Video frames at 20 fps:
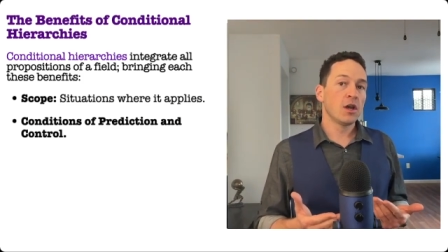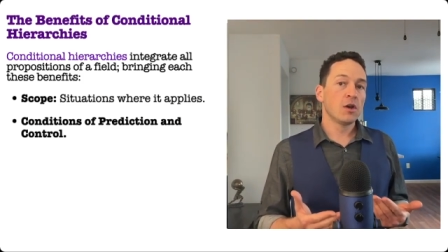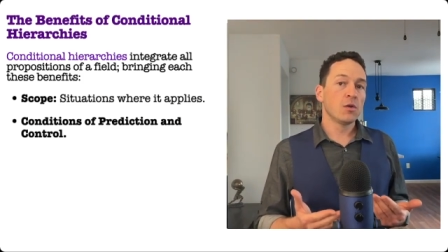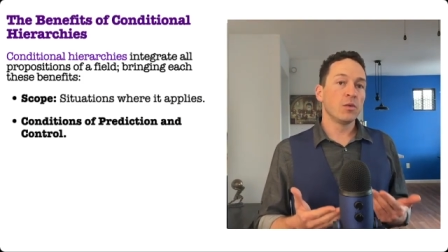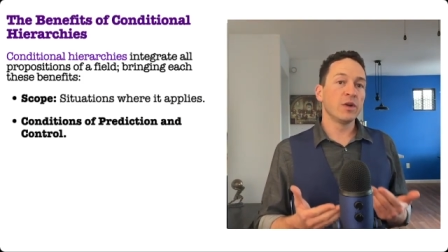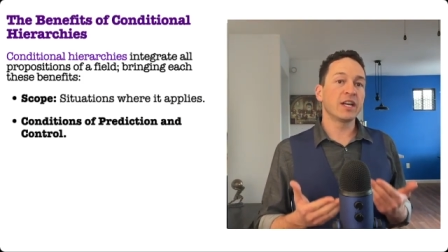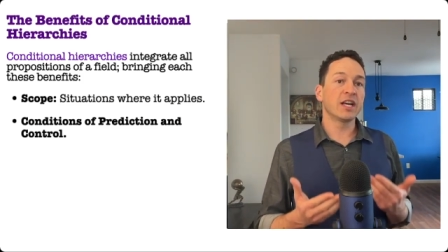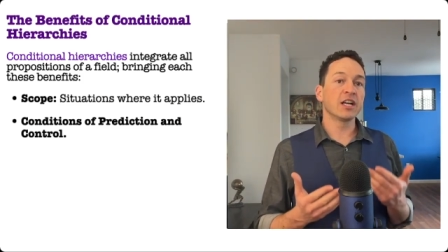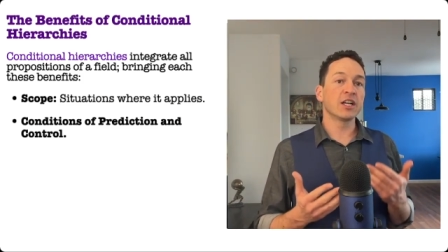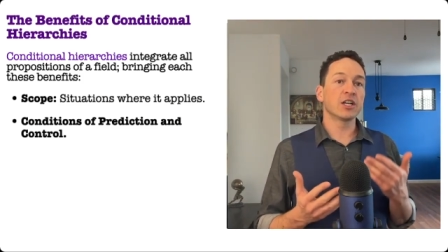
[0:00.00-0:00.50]

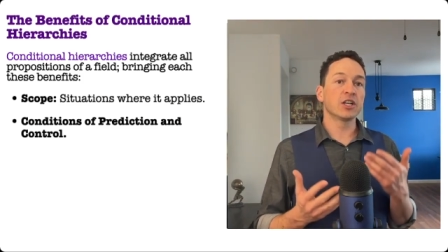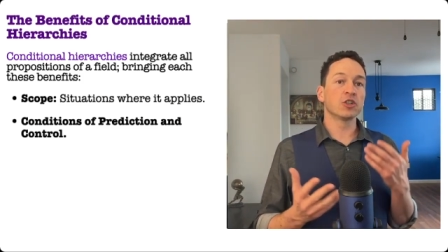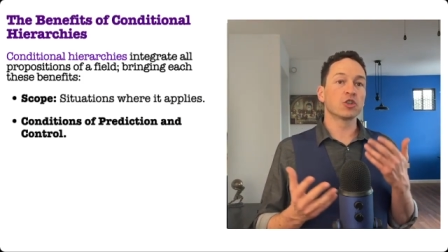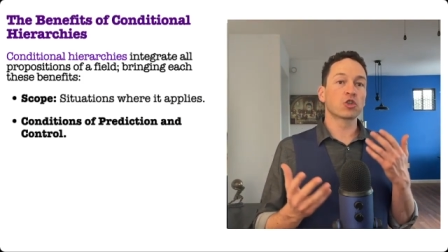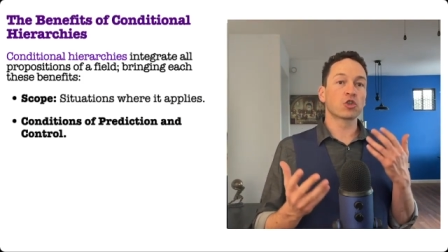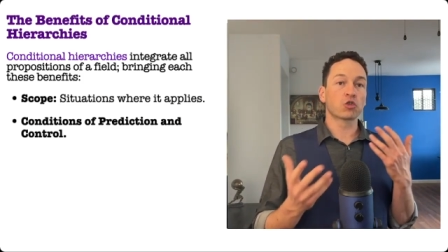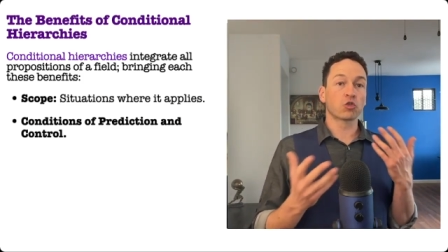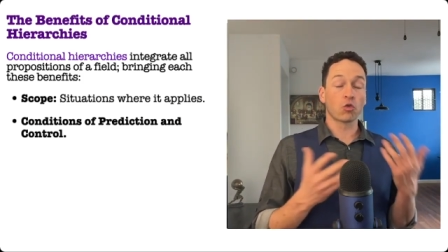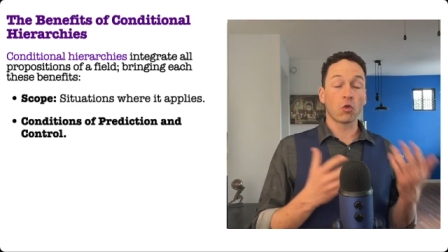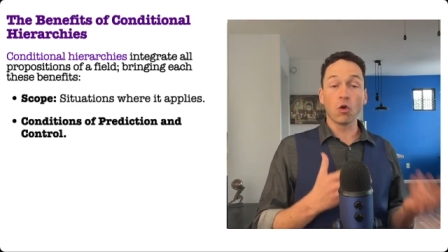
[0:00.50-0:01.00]
we can
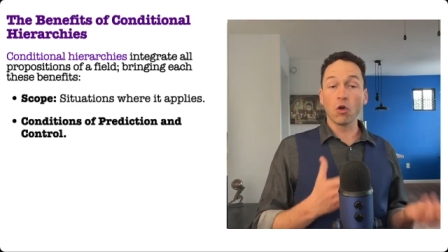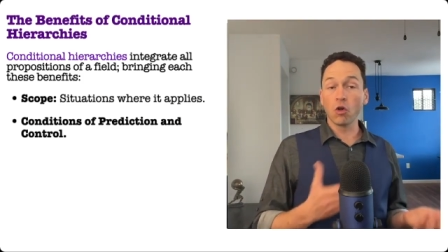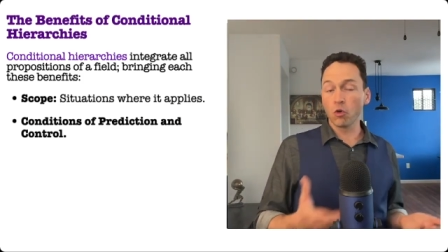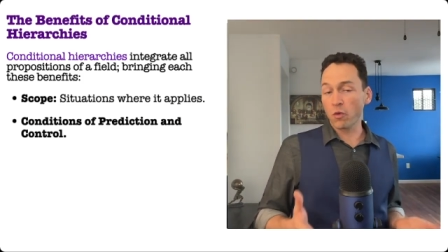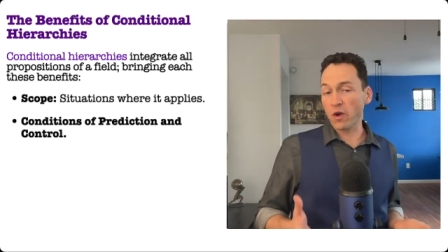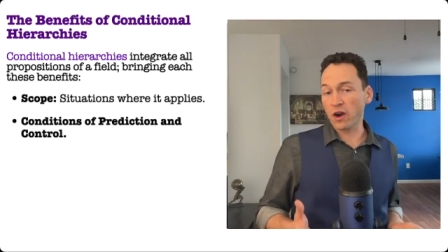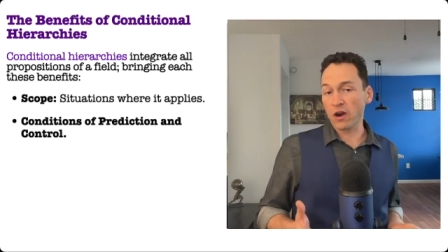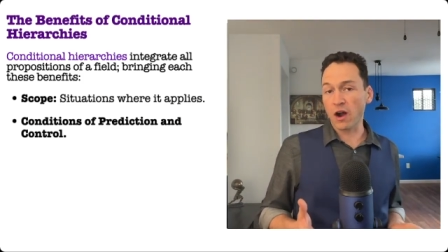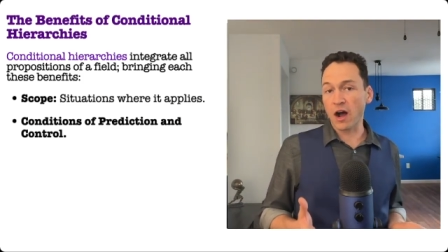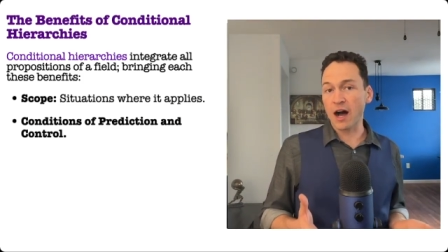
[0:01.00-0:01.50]

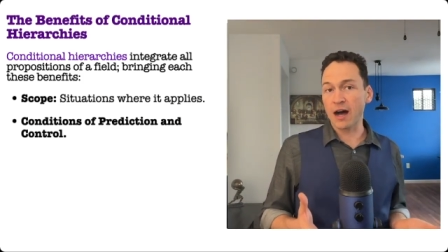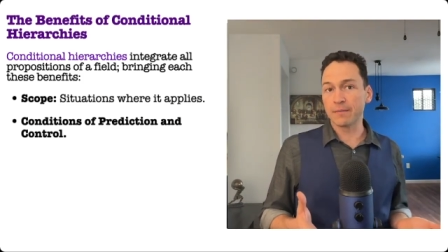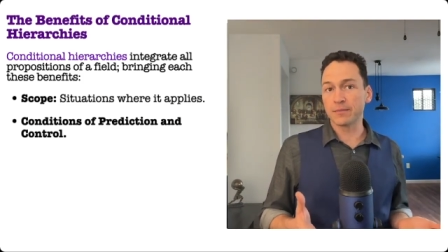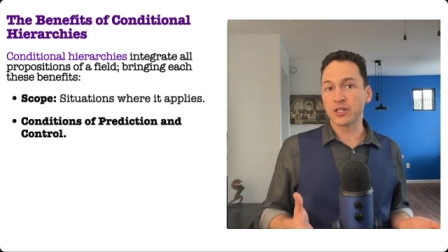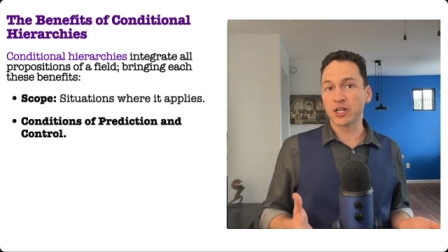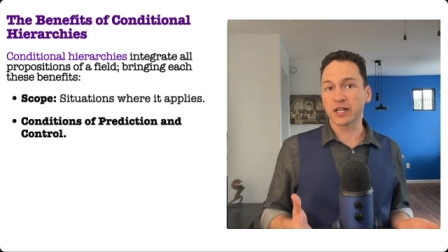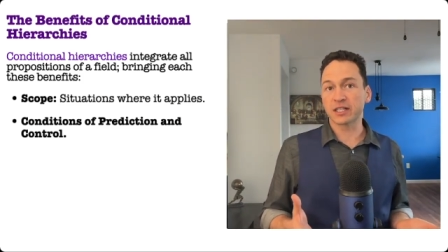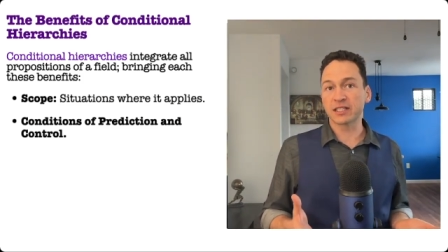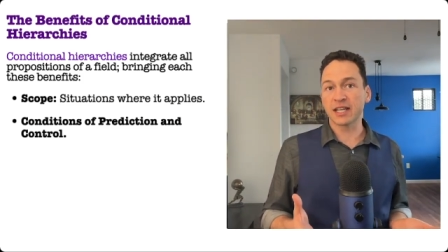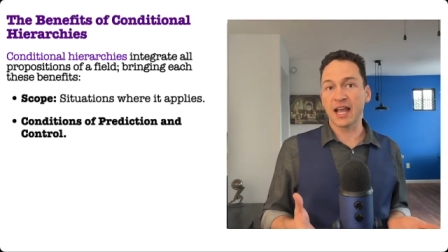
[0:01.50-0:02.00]
control where
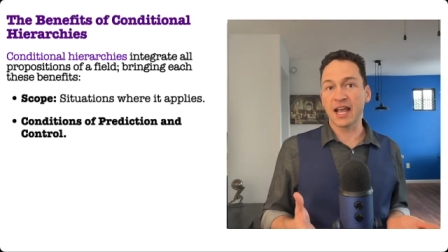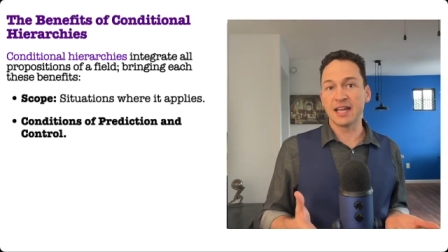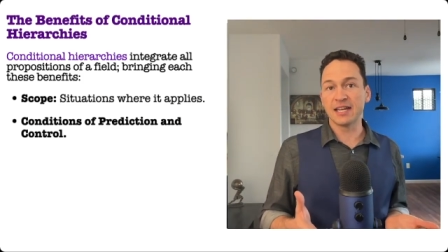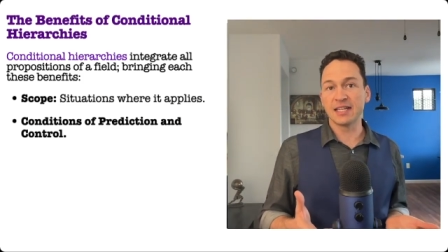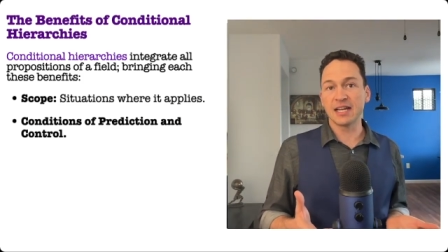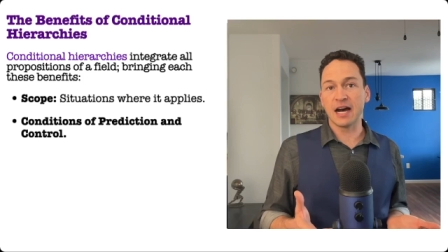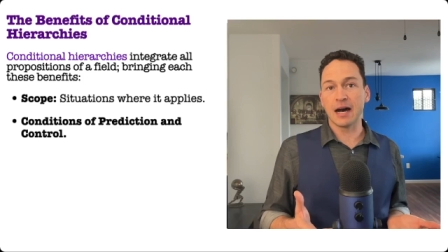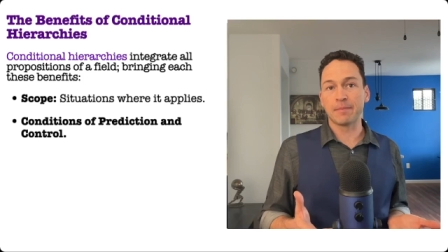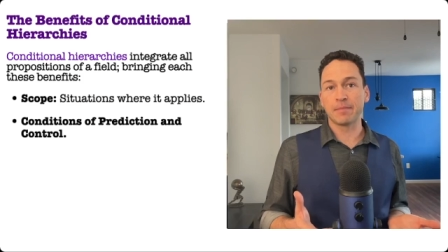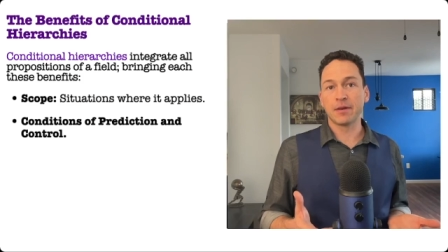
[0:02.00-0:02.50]
objects
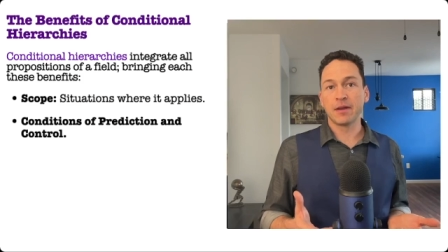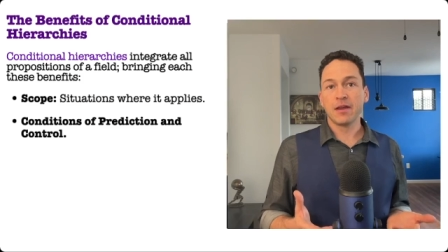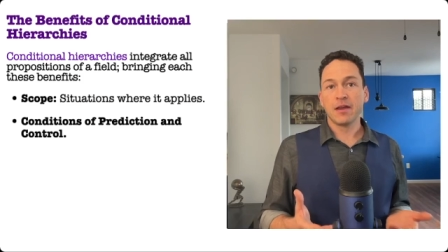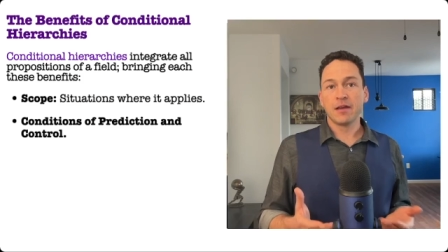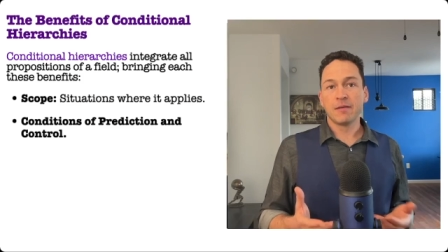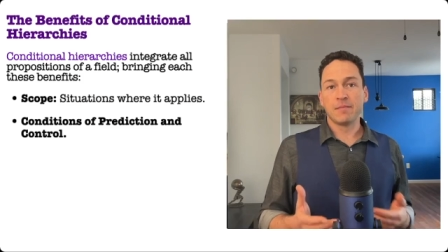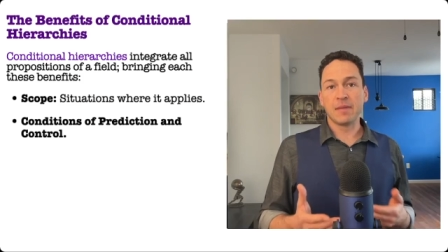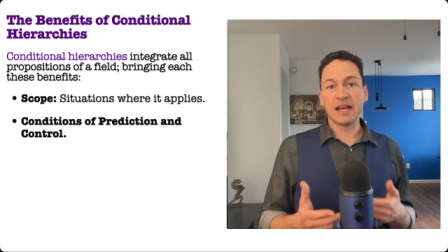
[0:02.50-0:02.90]
end up,